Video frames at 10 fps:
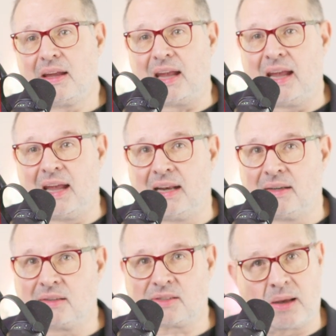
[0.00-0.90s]

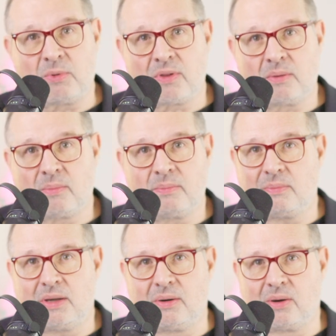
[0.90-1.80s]
And some of them,
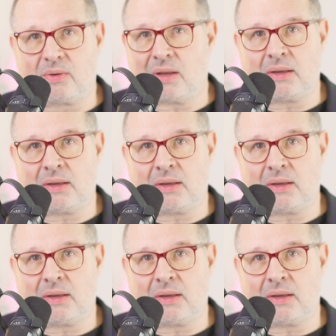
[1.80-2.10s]
you know,